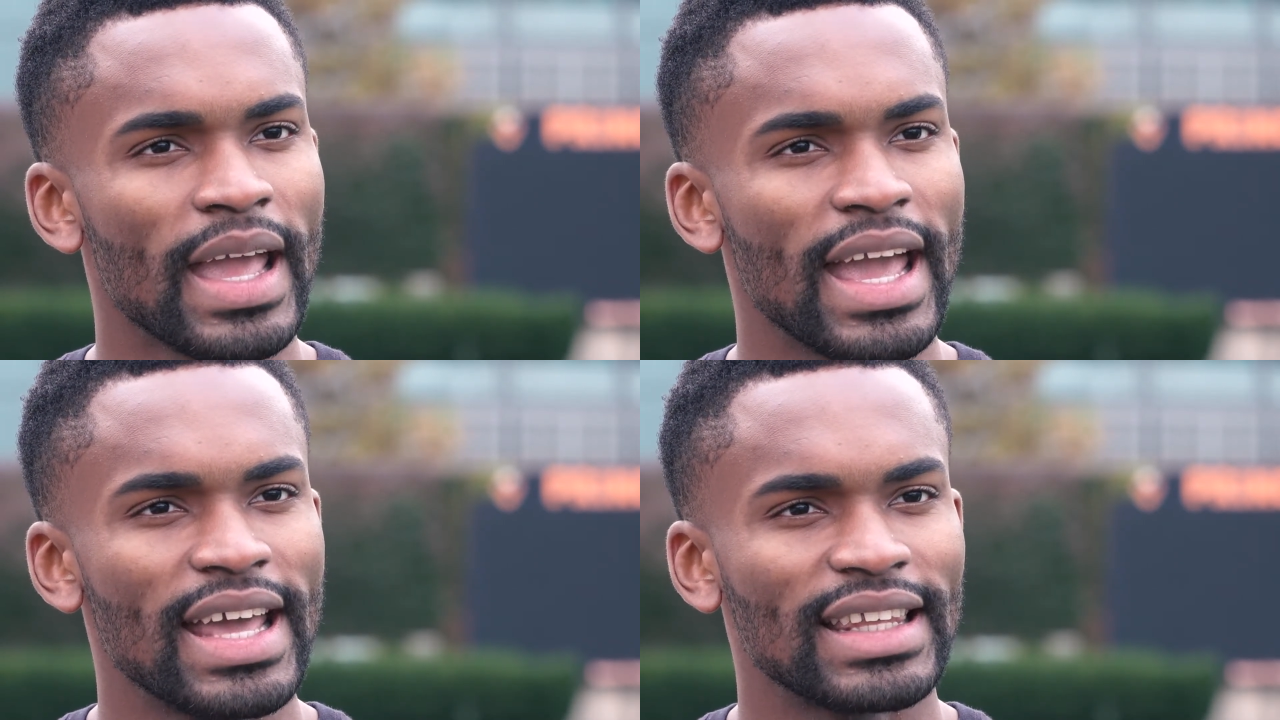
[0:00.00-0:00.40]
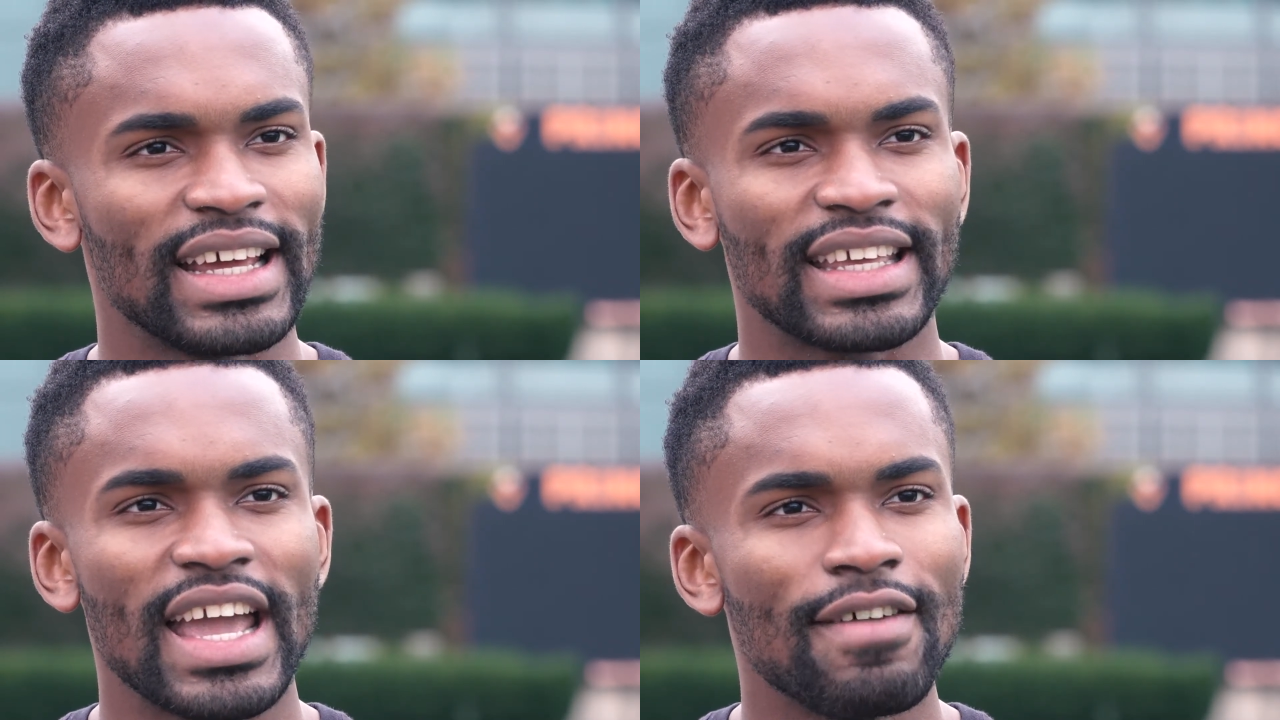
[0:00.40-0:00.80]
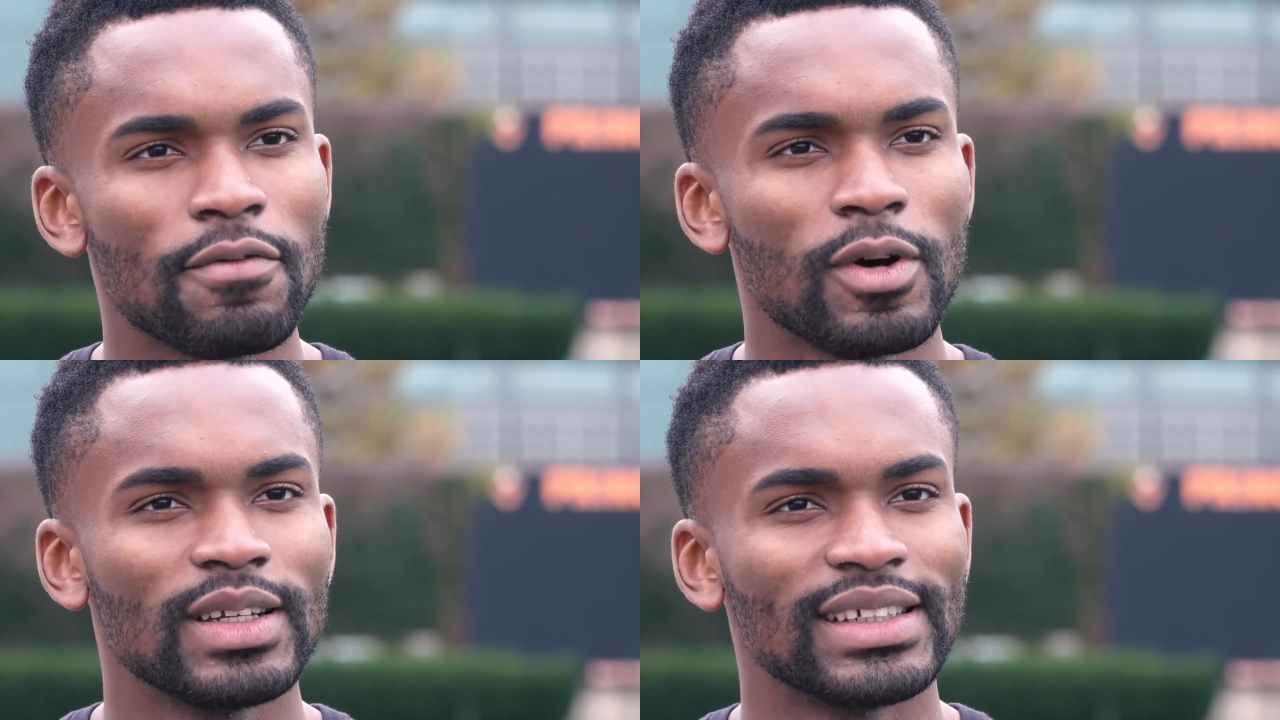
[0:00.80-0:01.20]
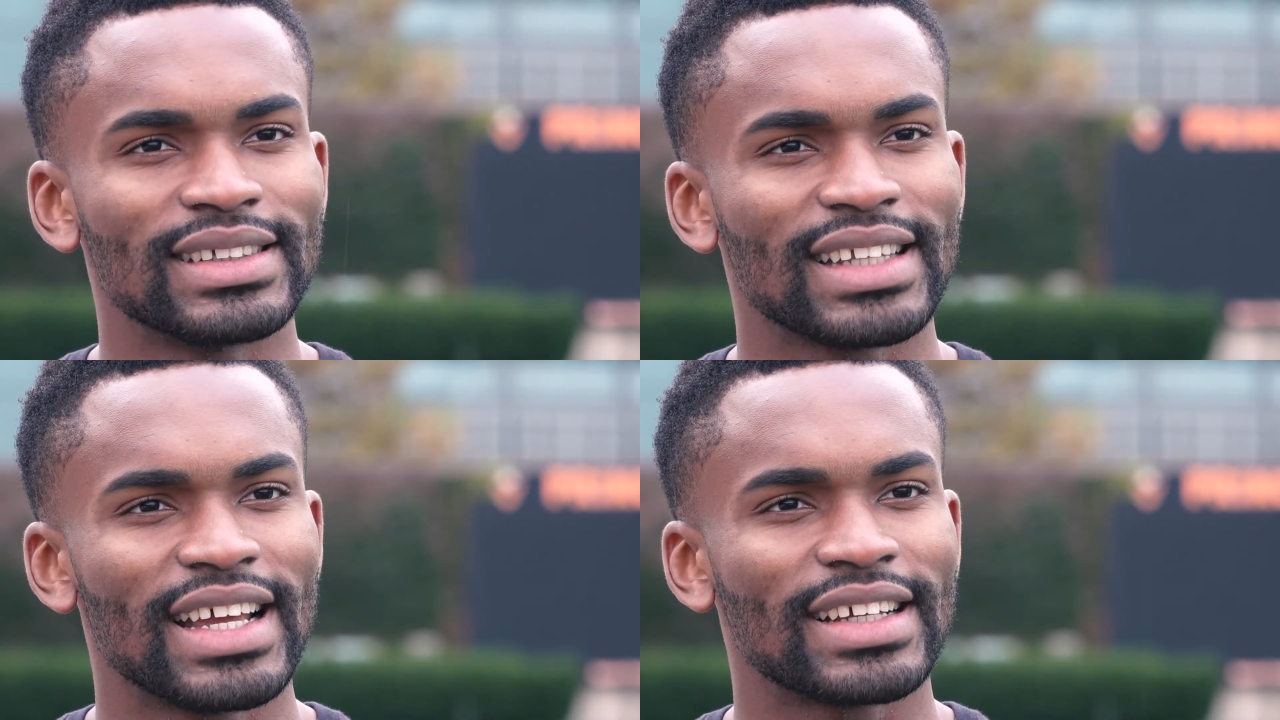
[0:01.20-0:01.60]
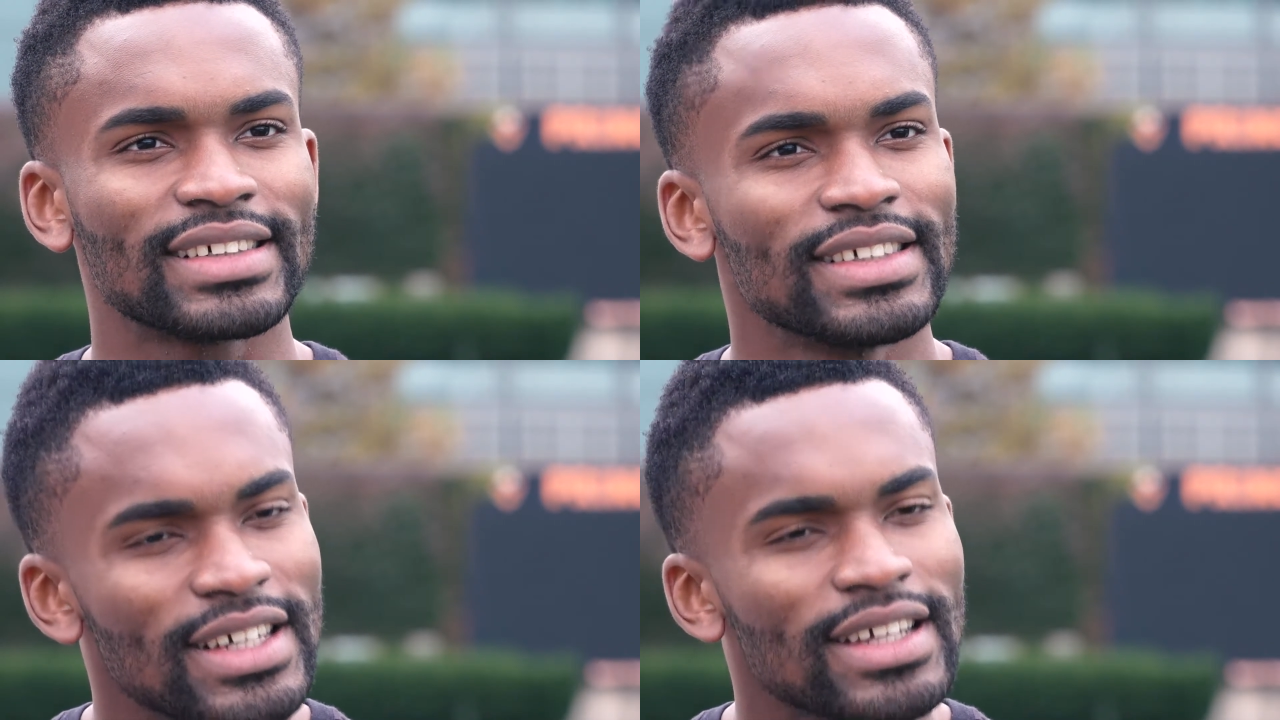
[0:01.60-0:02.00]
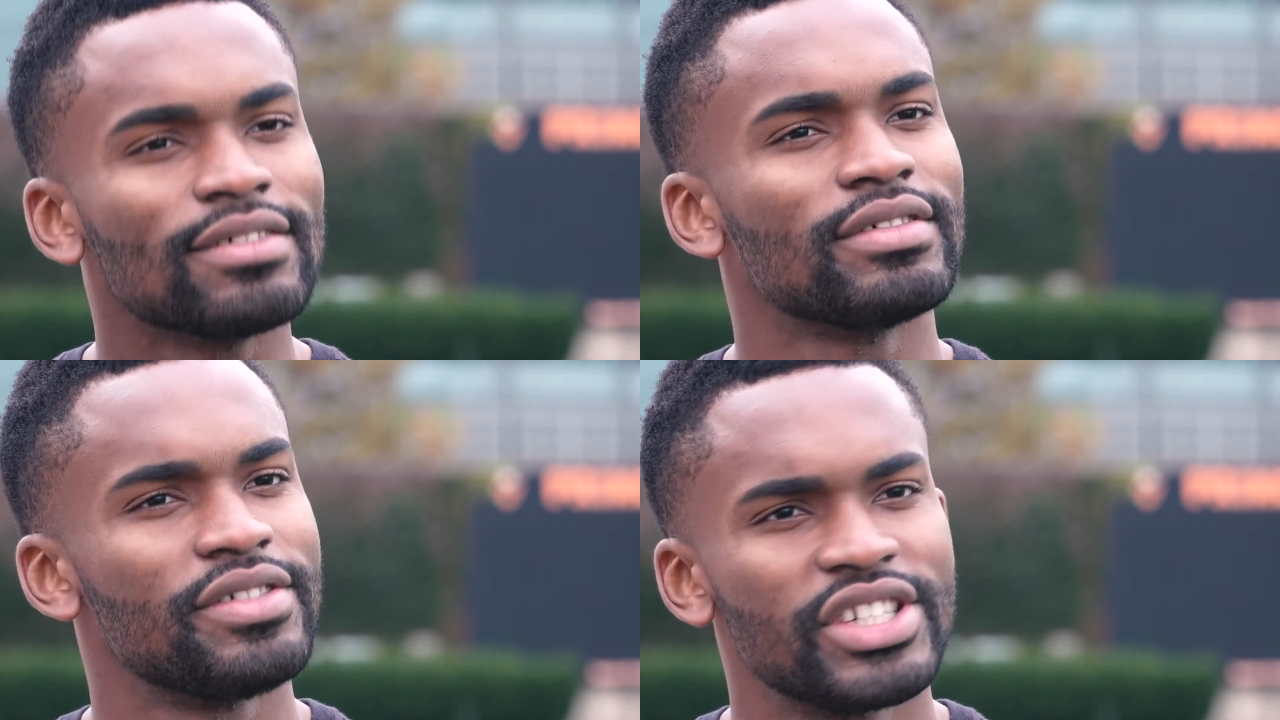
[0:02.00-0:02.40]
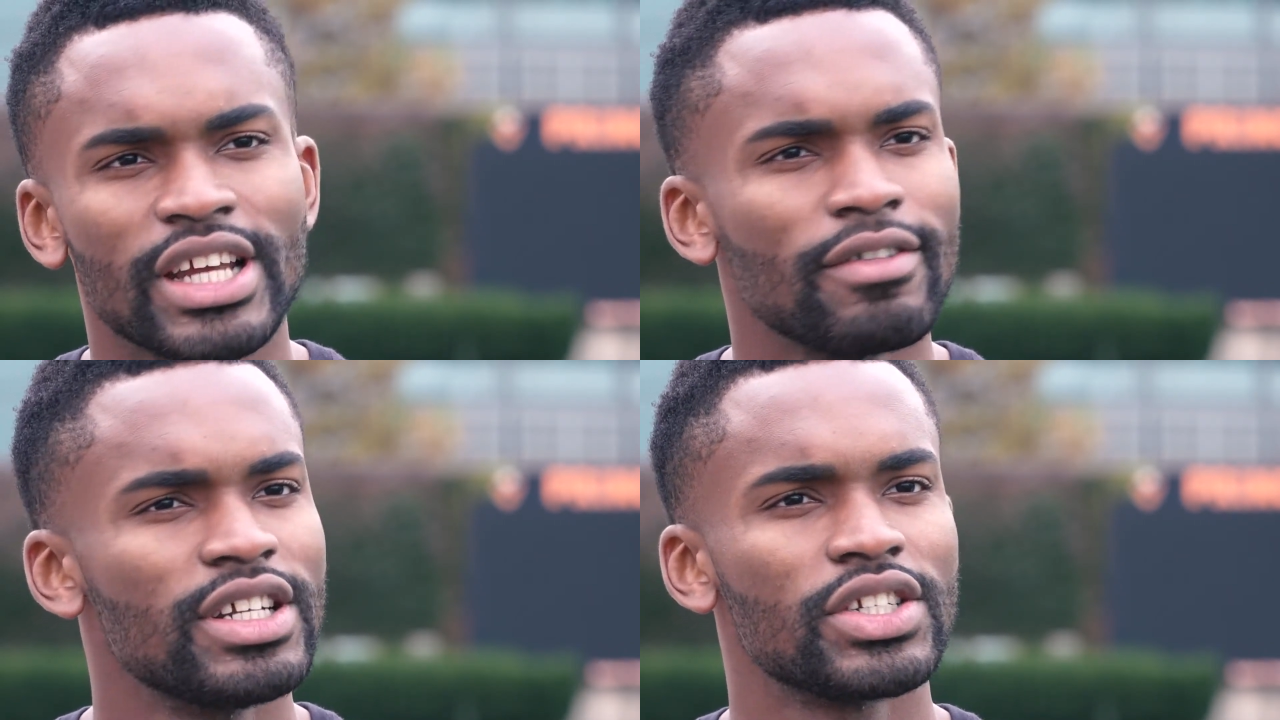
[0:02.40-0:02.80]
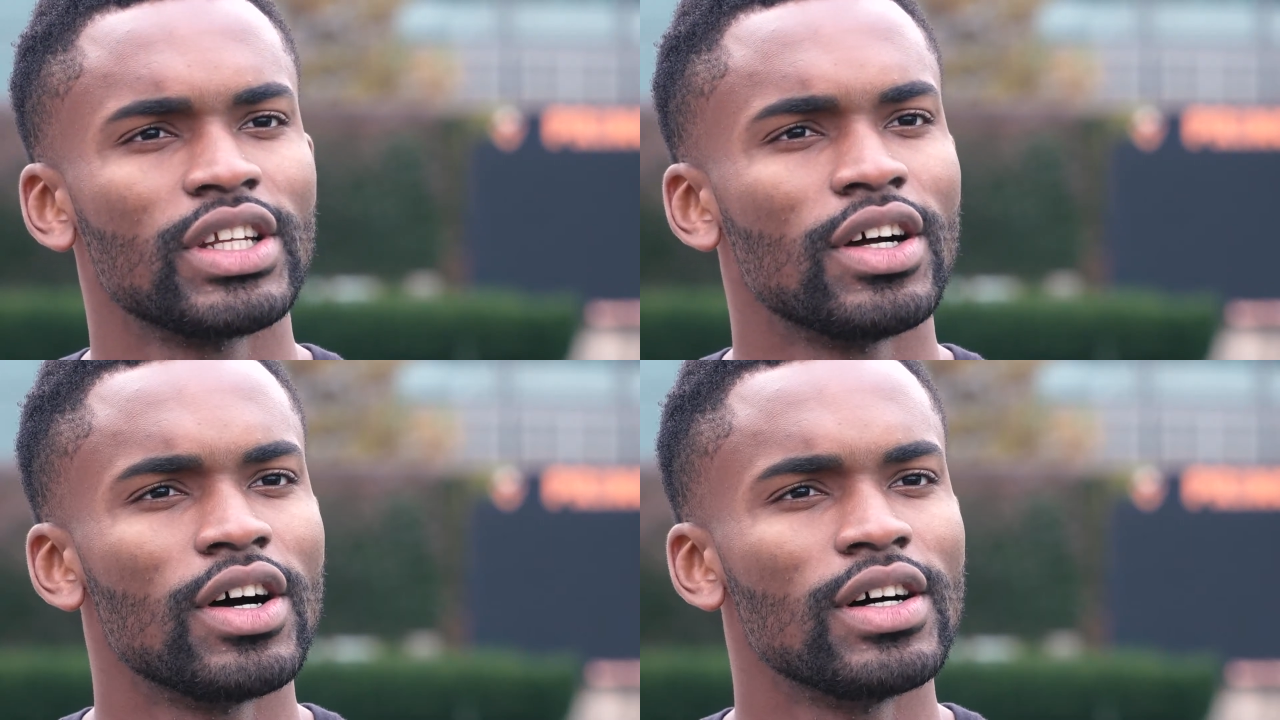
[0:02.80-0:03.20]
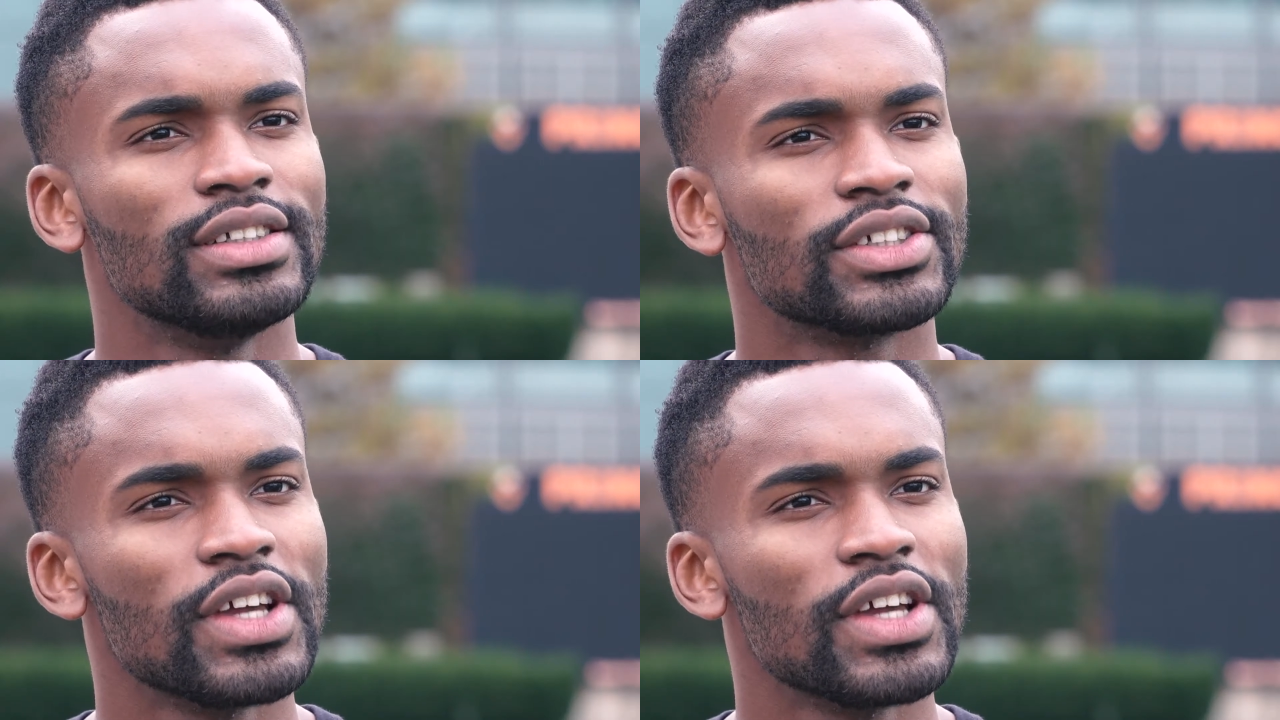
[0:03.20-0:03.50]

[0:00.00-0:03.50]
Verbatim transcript: and like everyone is like cheering each other on.